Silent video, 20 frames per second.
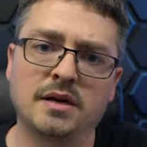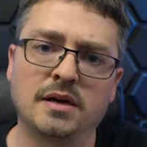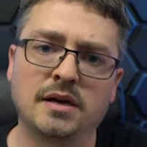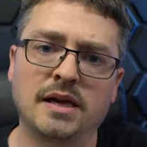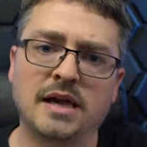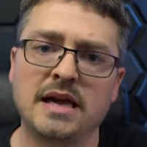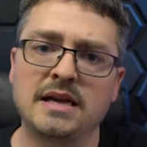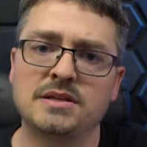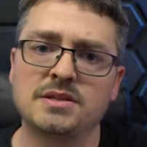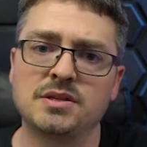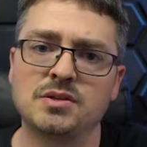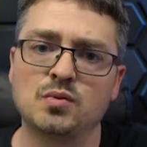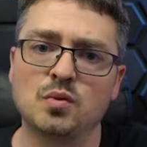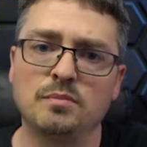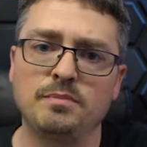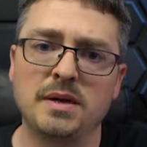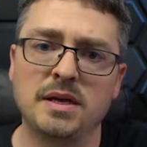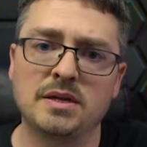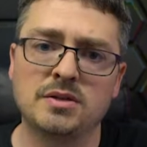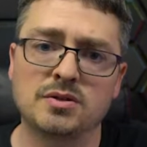cases
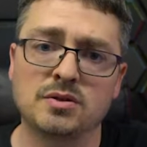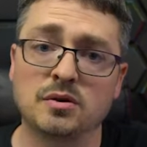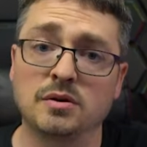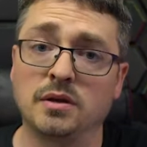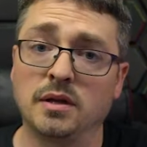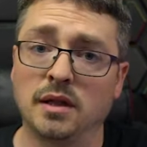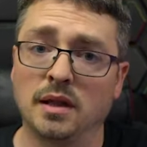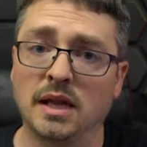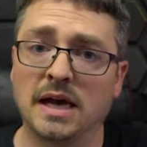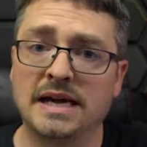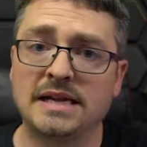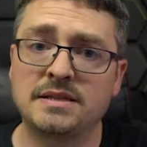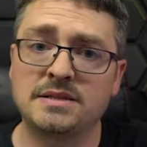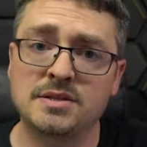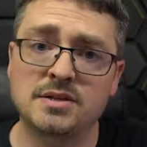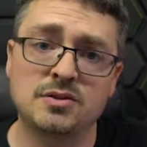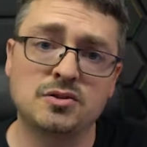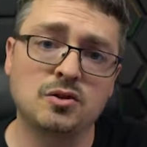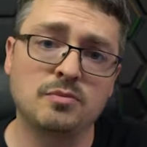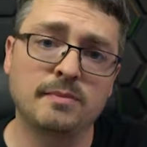would be certain
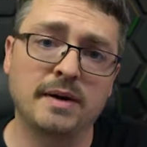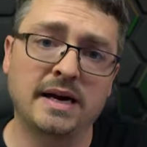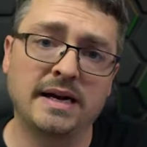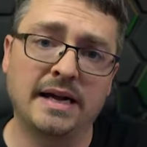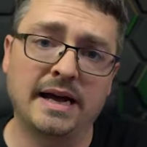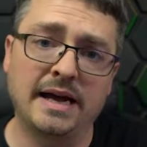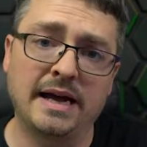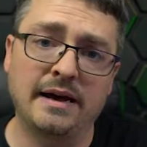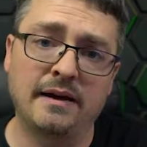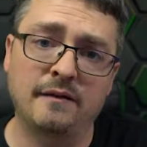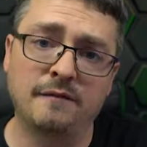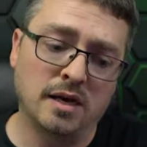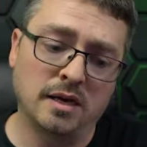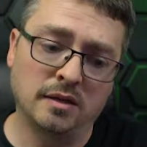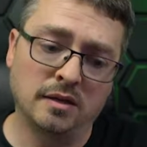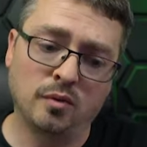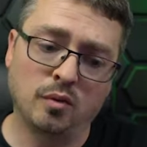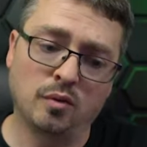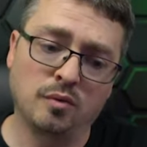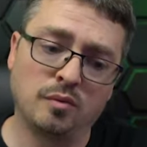lights that you might have
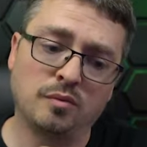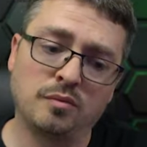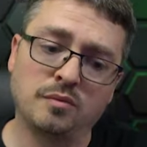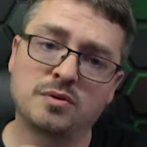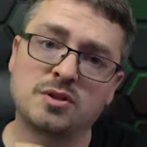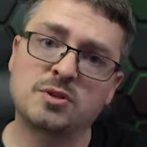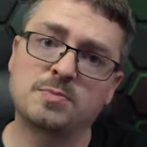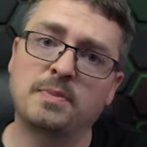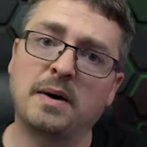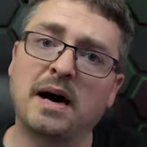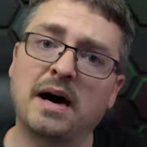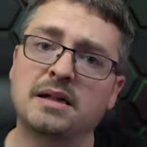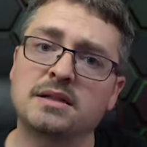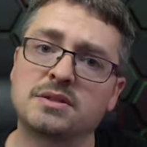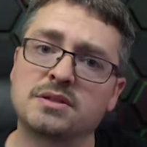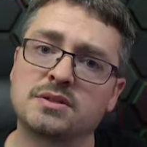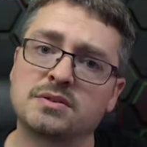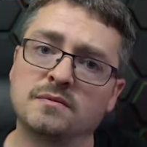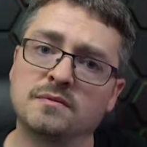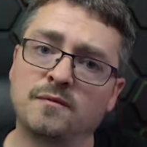little
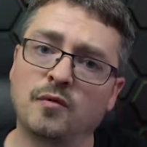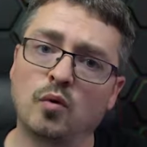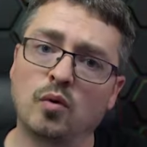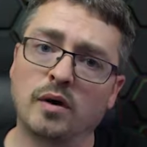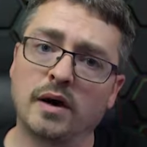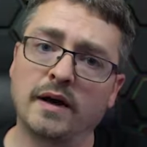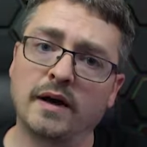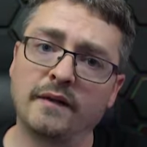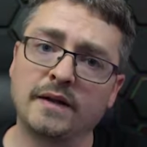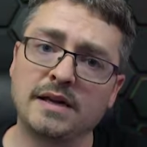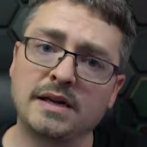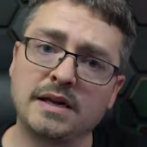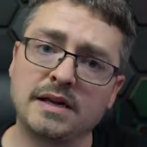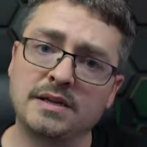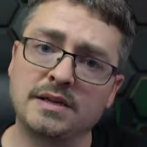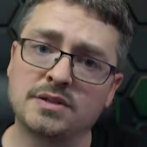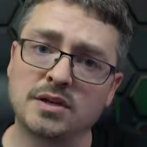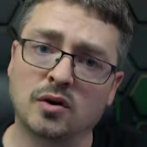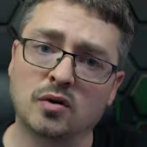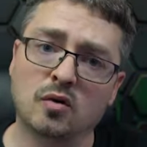spots for
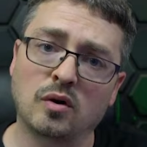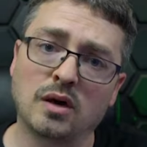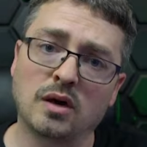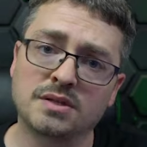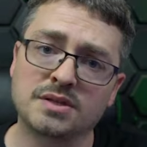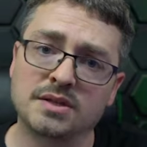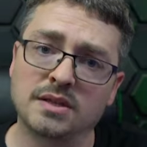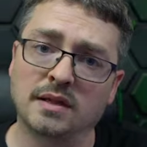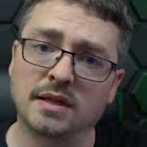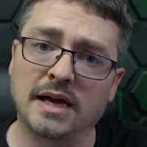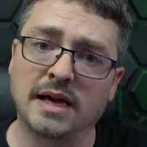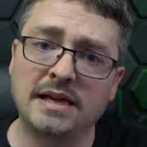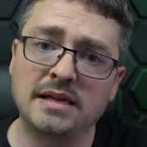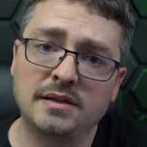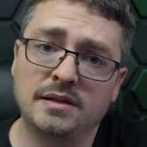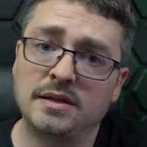LEDs across the light.